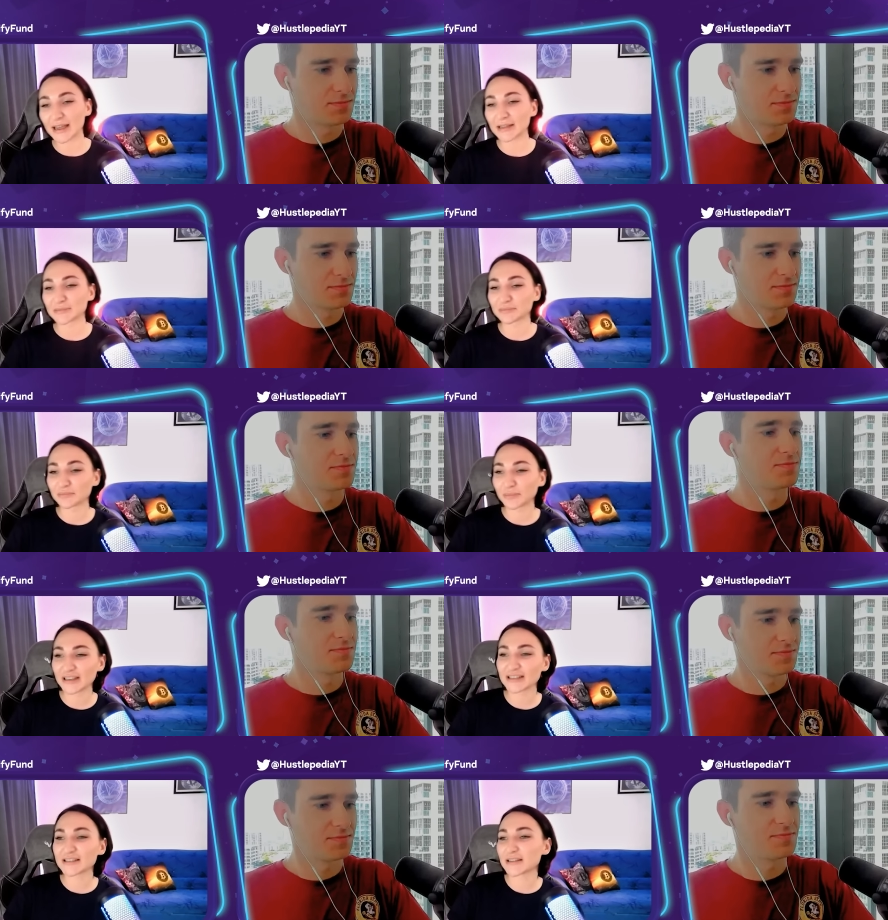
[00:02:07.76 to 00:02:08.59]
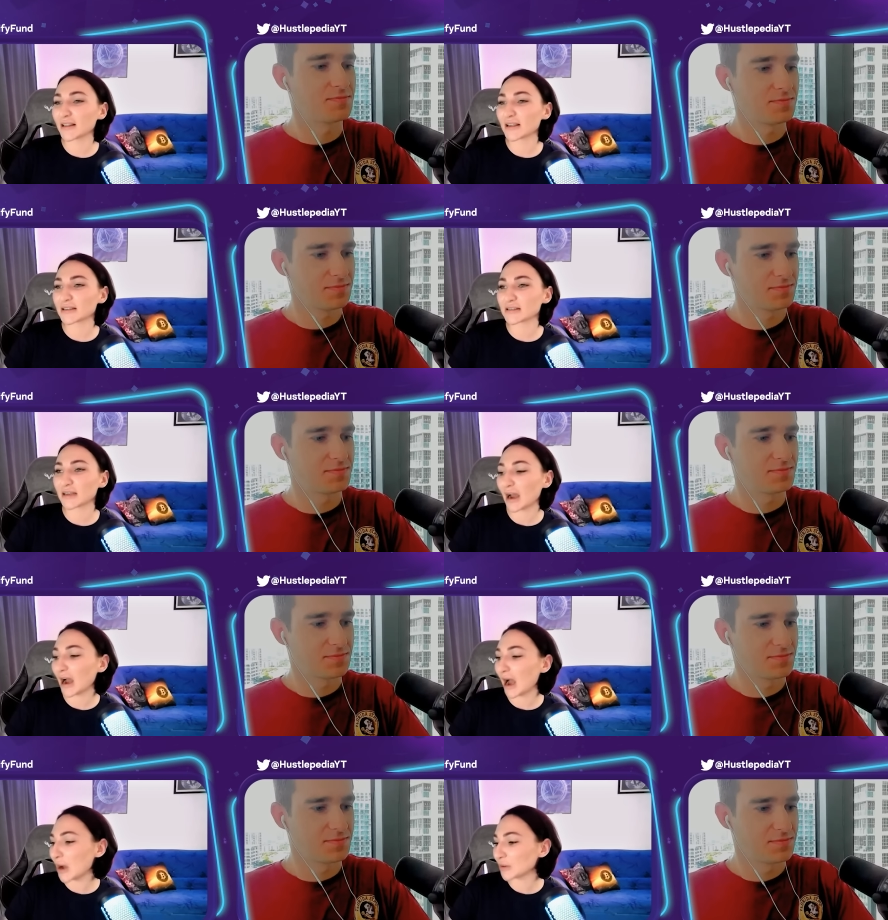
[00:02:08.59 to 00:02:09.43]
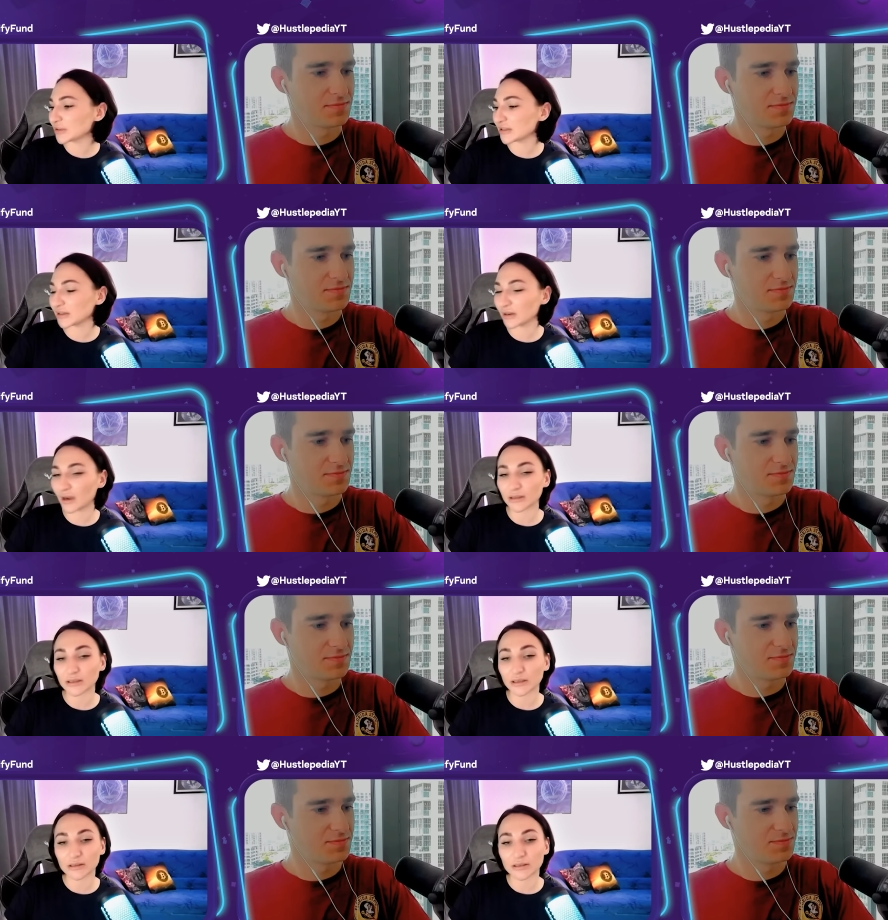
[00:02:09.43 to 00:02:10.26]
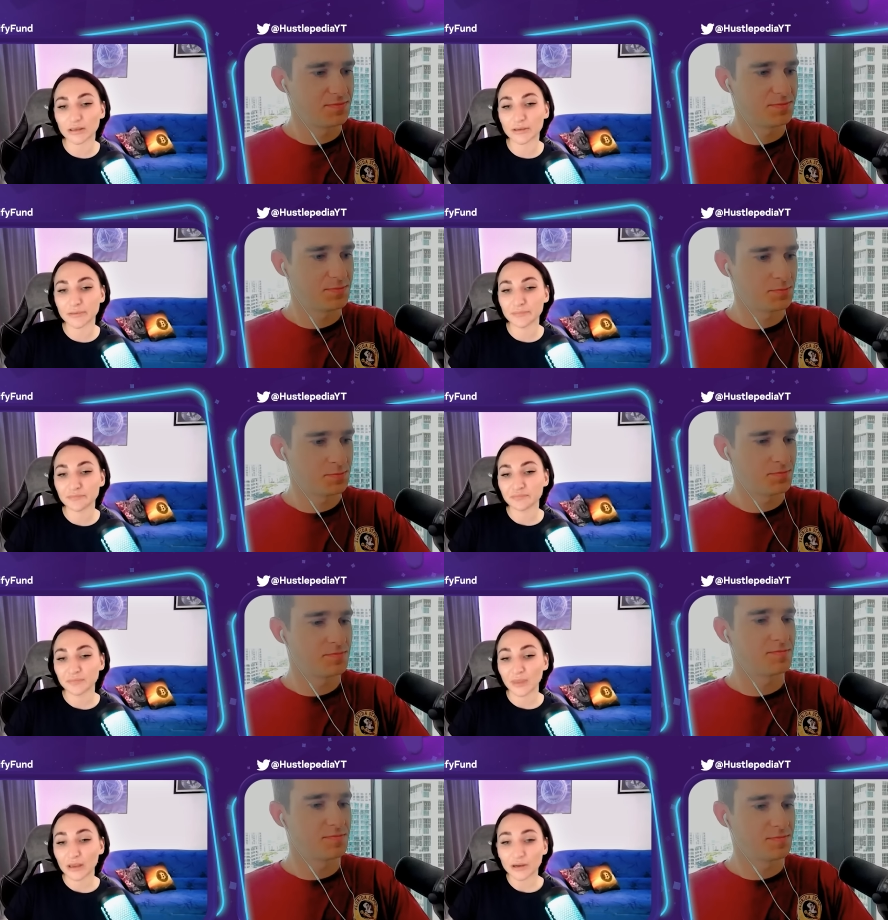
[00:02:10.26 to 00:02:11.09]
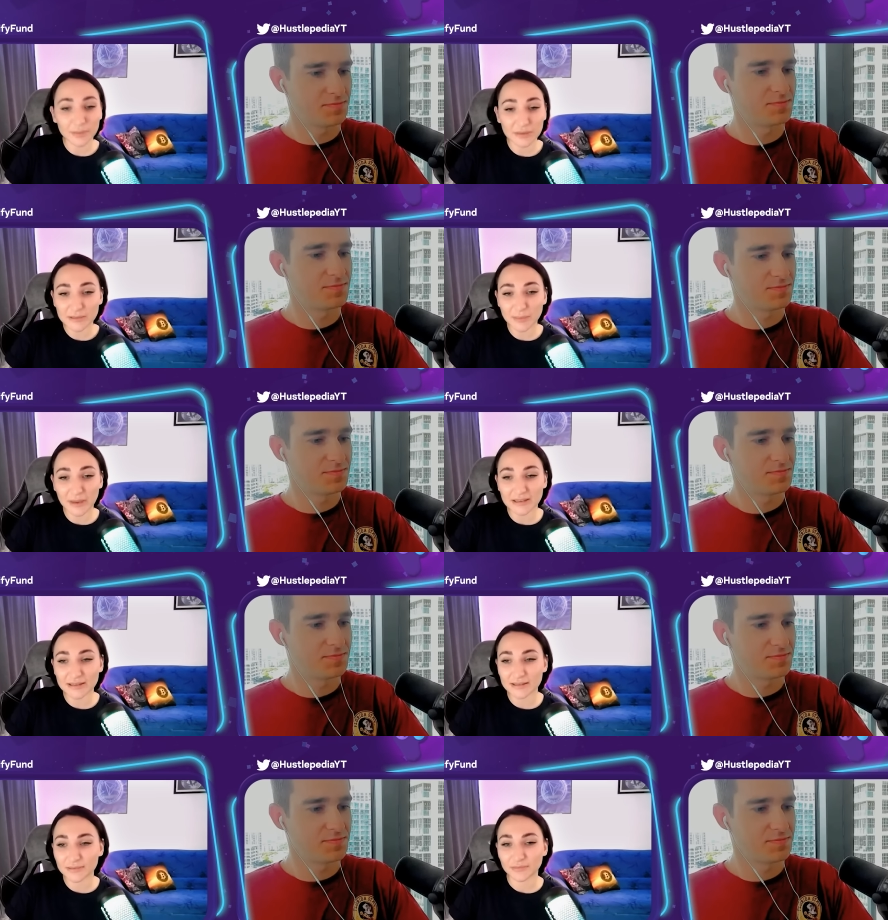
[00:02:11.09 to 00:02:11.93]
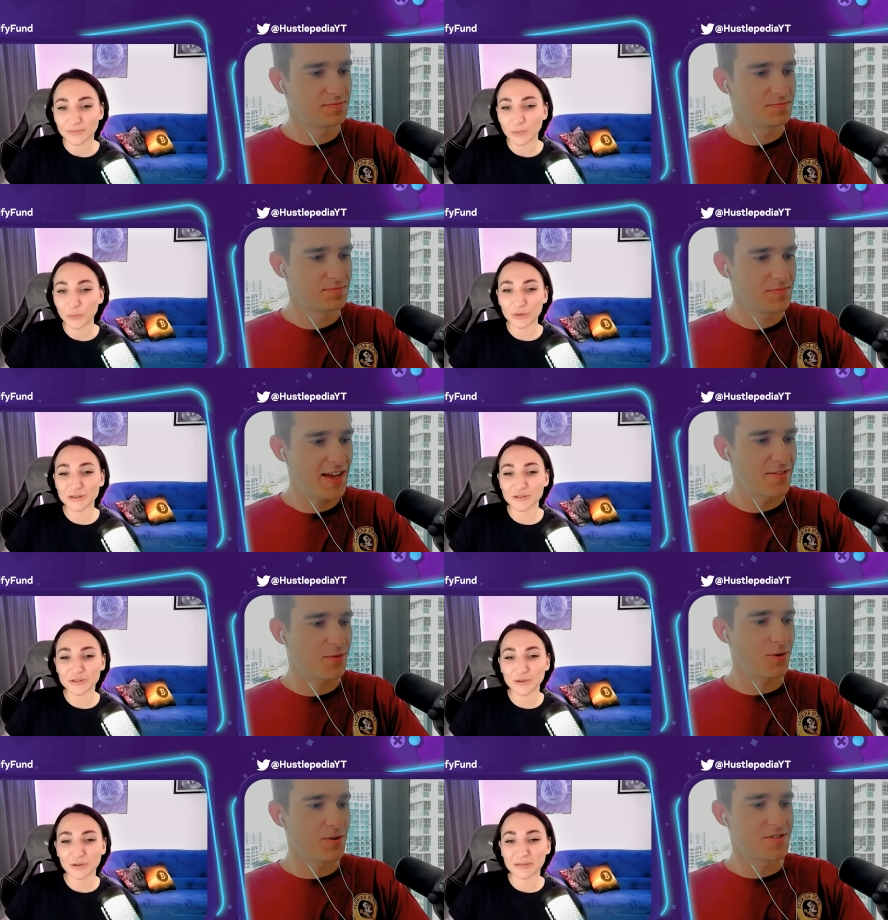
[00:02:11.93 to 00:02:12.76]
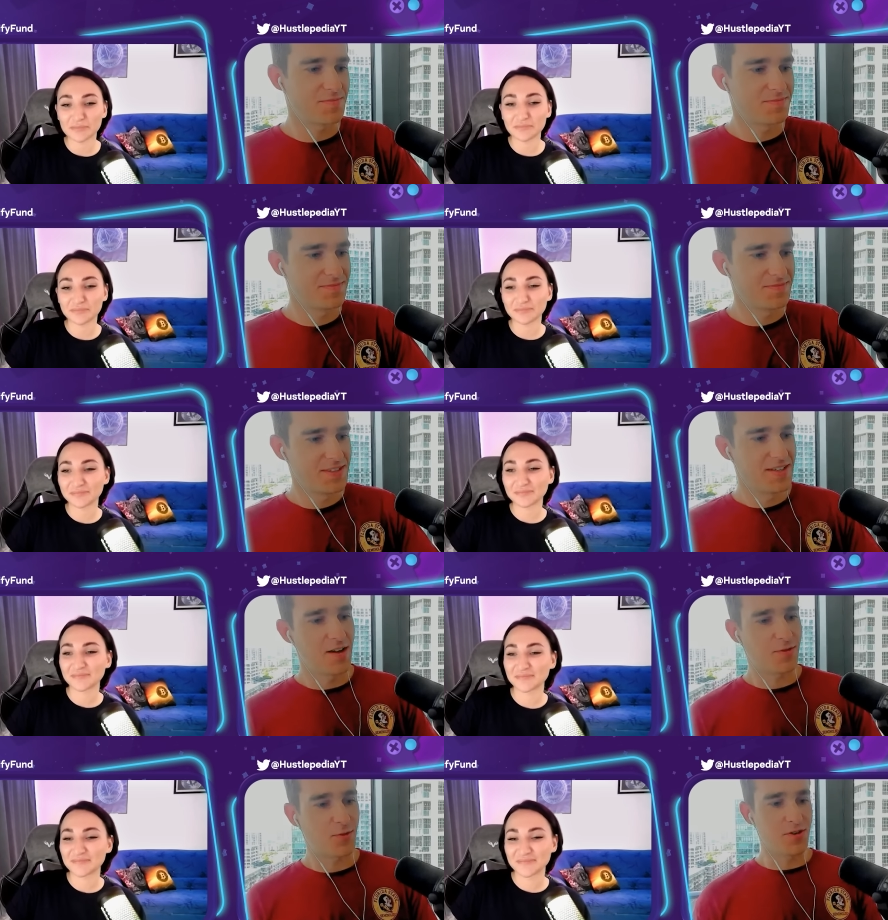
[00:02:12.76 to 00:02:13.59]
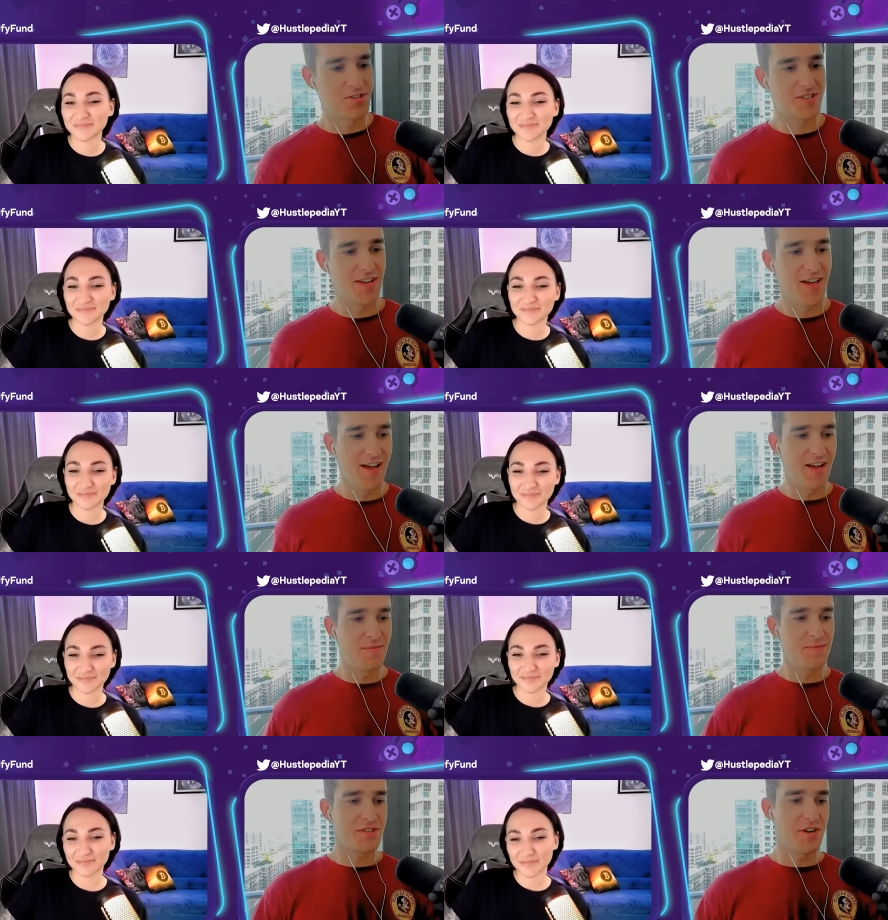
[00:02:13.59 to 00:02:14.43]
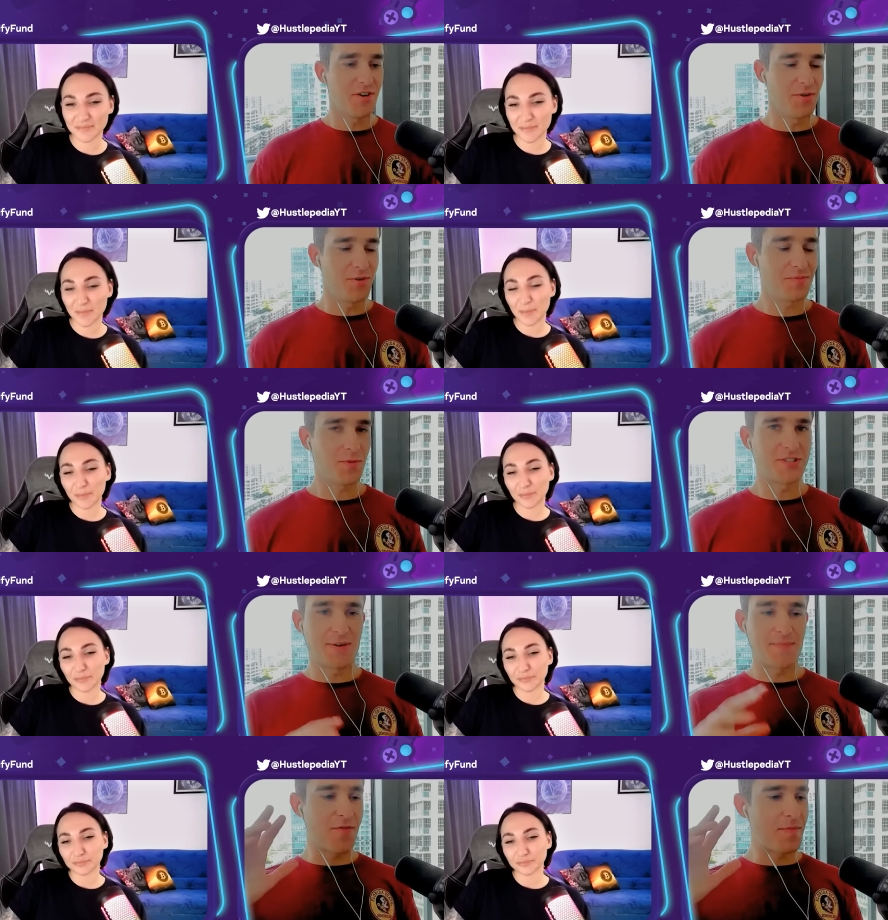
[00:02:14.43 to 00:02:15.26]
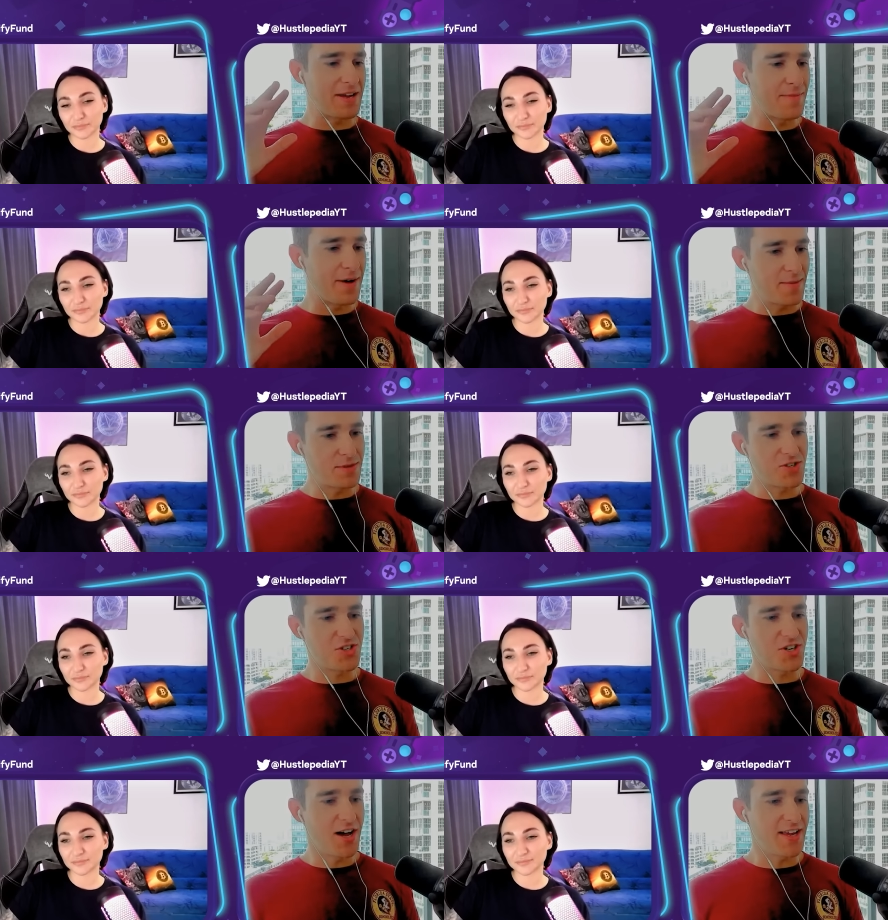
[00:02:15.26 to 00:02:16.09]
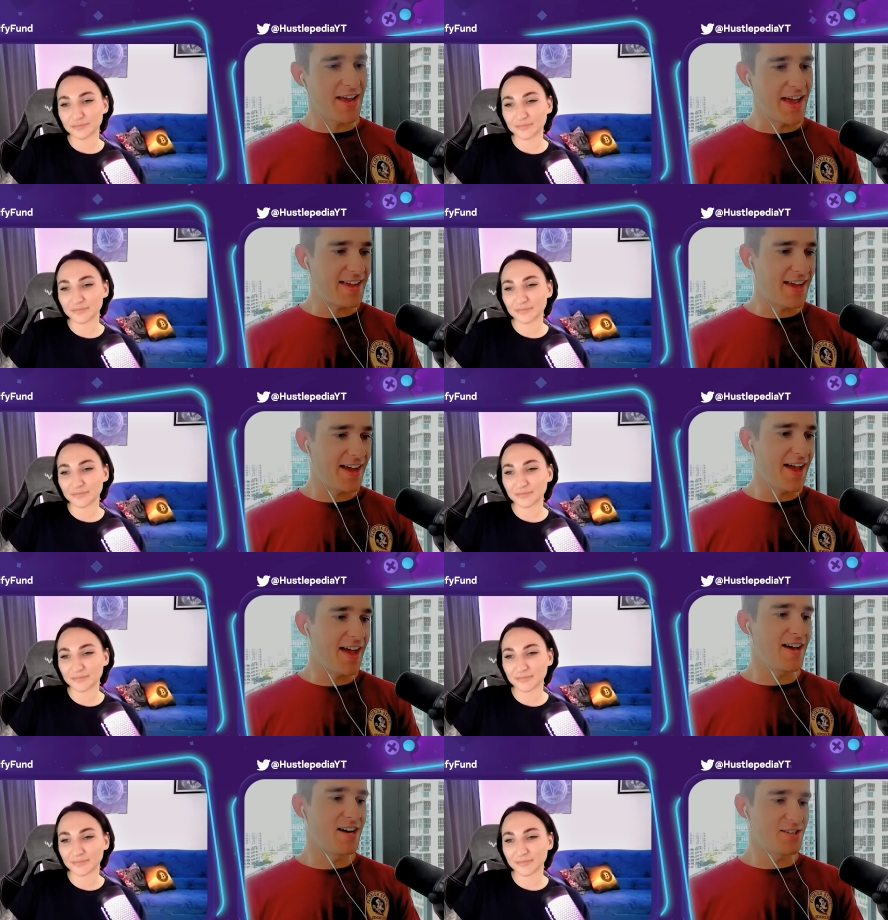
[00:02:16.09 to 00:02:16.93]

Speaker 1: and please tell us how did you got into crypto space? What is yeah, your story? Of course.
Speaker 2: Of course. Um, so, what's up, everybody? My name is Jonny, aka